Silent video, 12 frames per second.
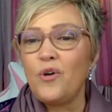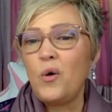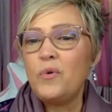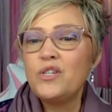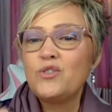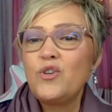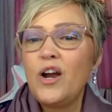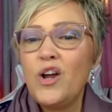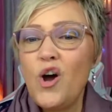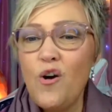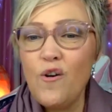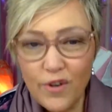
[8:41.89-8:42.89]
Always trying
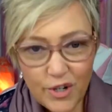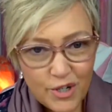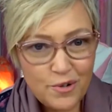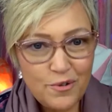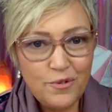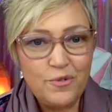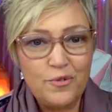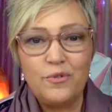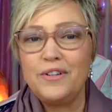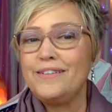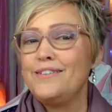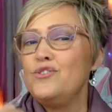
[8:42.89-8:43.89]
to overdo,